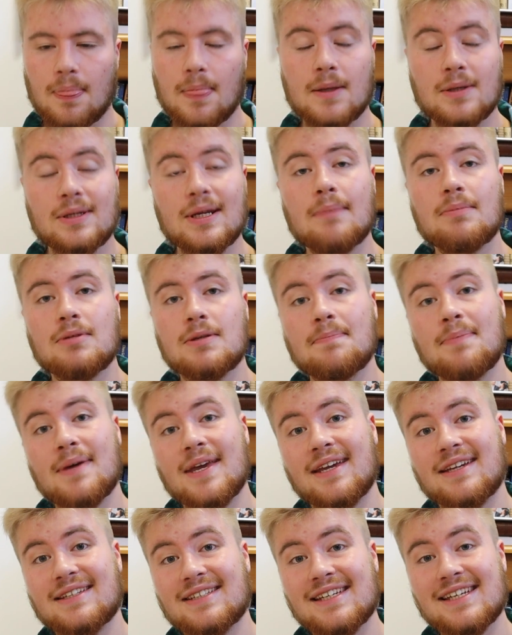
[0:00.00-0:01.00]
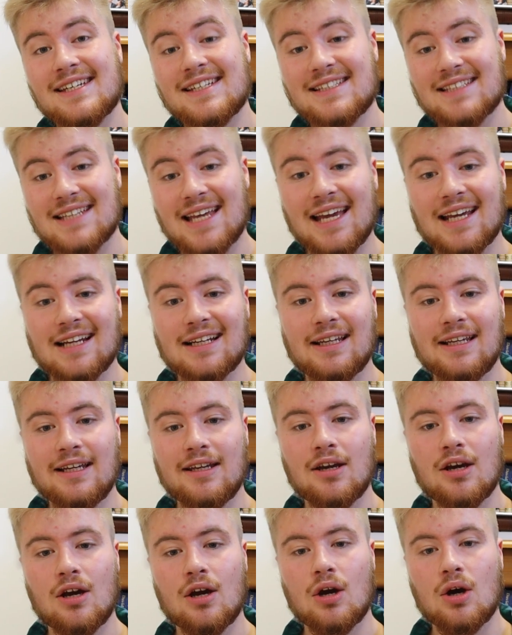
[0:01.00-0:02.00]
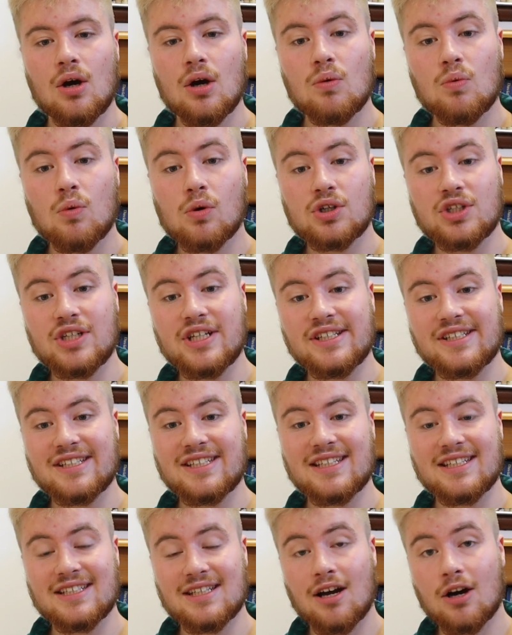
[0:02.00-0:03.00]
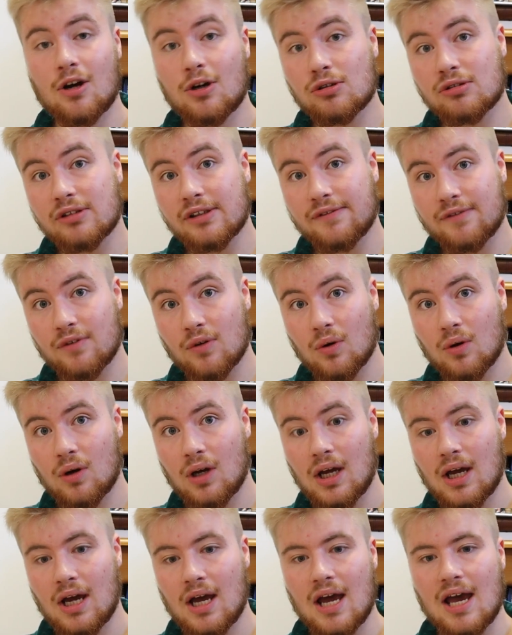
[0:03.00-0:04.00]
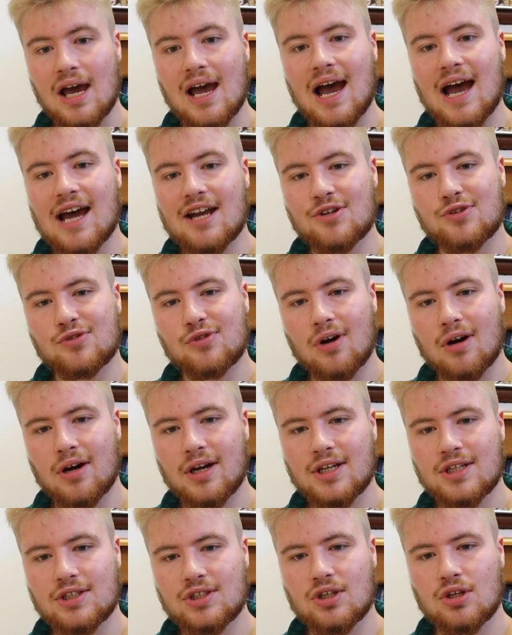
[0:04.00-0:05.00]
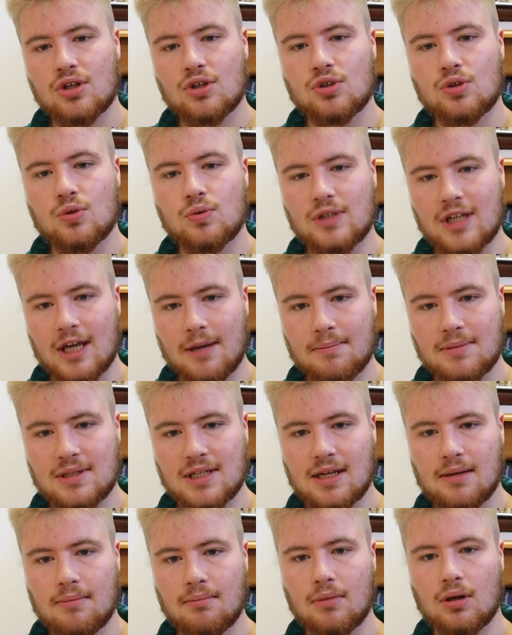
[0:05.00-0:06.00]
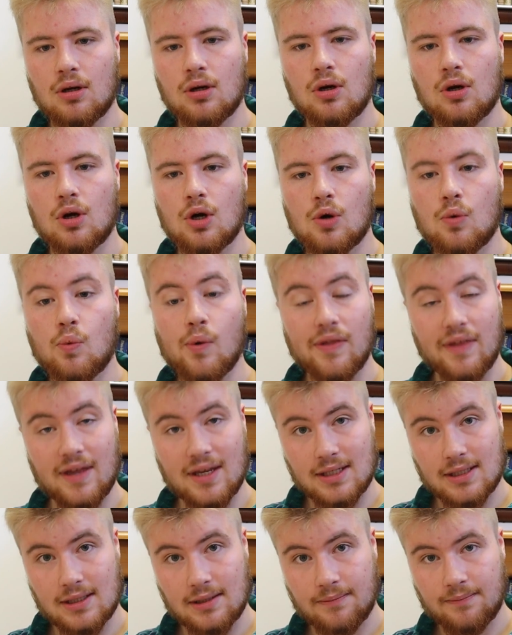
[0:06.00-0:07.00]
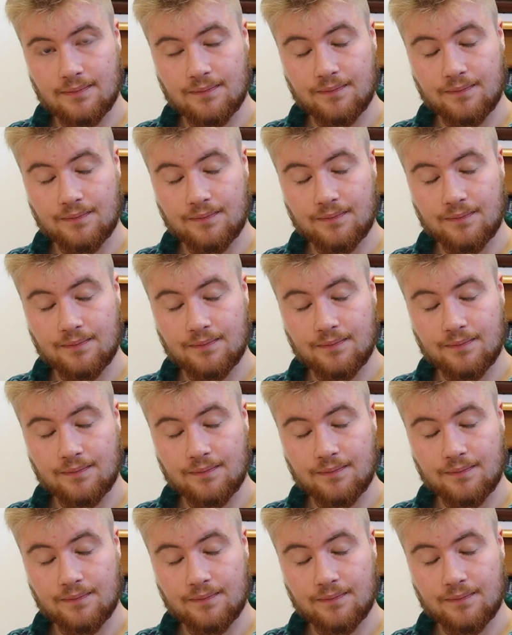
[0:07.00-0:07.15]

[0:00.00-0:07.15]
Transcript: The tempter picks exactly what Jesus is hungry for and tries to tempt him with it.